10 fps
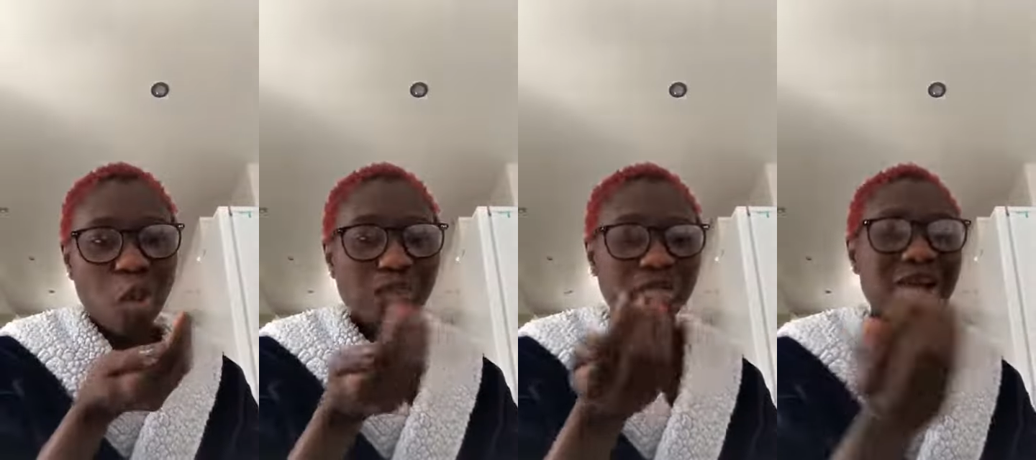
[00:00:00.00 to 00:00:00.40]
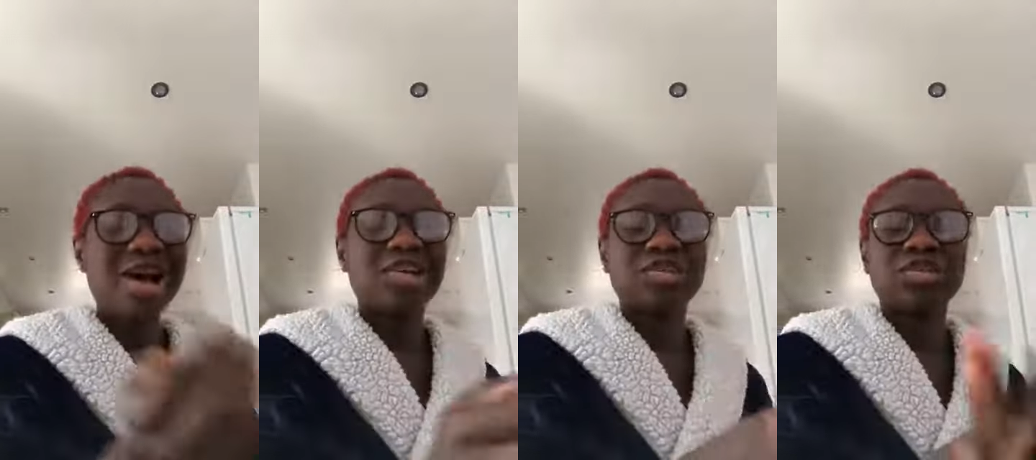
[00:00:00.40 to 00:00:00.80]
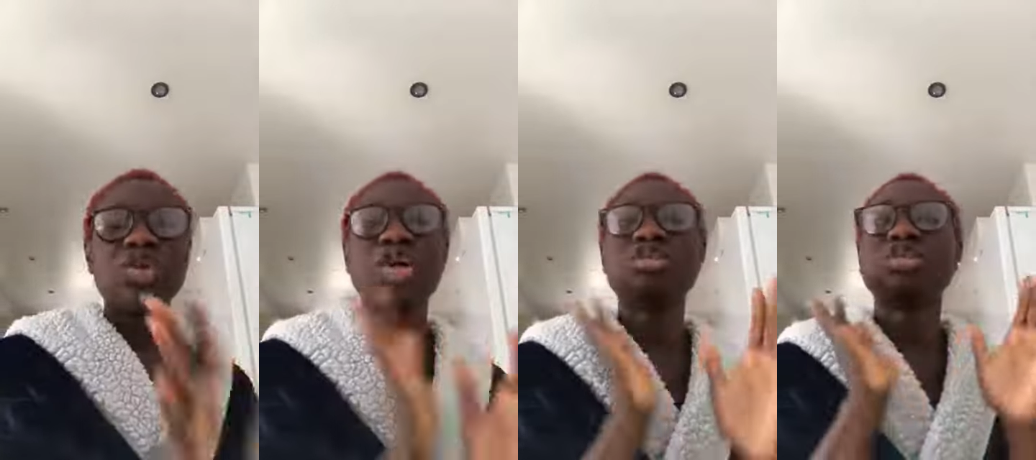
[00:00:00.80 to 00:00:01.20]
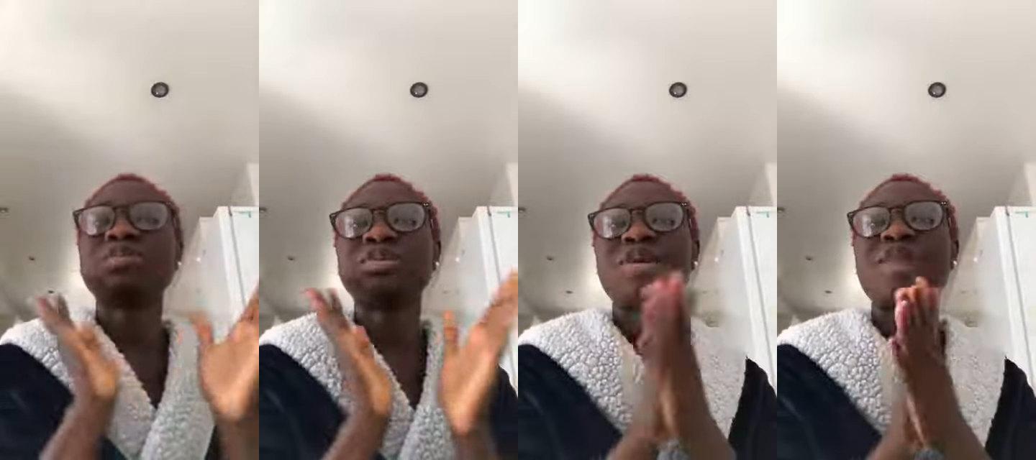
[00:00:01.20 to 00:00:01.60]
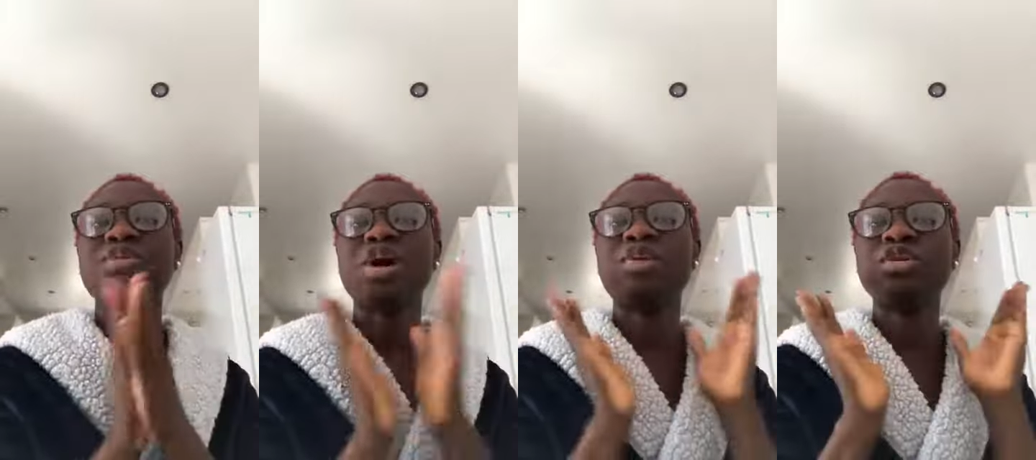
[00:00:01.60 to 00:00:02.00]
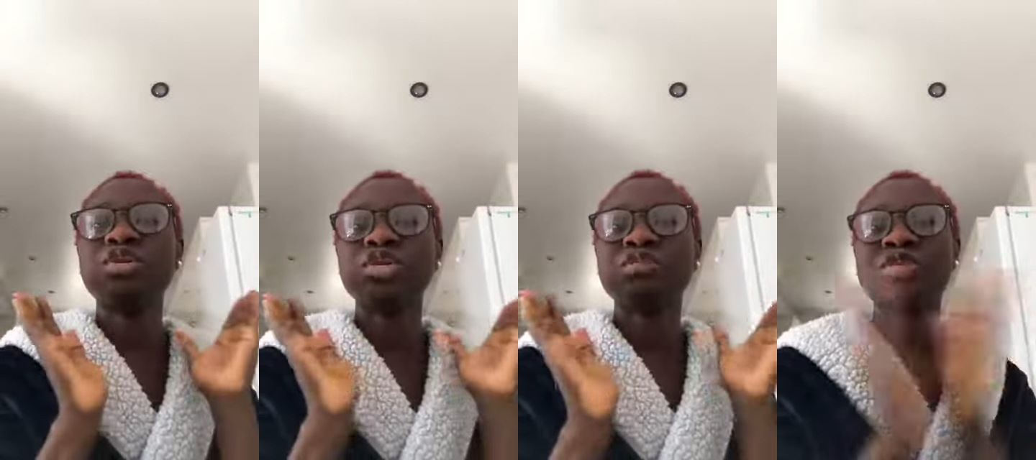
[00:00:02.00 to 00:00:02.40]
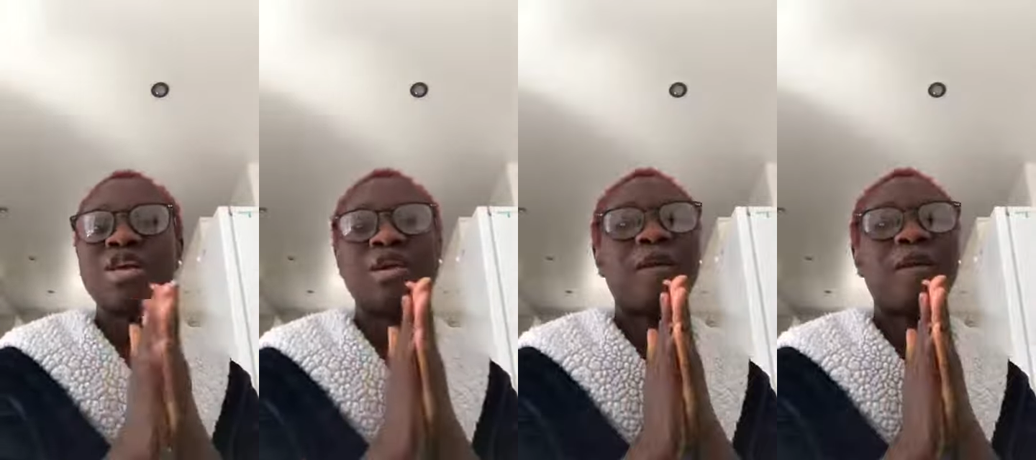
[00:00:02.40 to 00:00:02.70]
Guys, you can subscribe to our YouTube channel.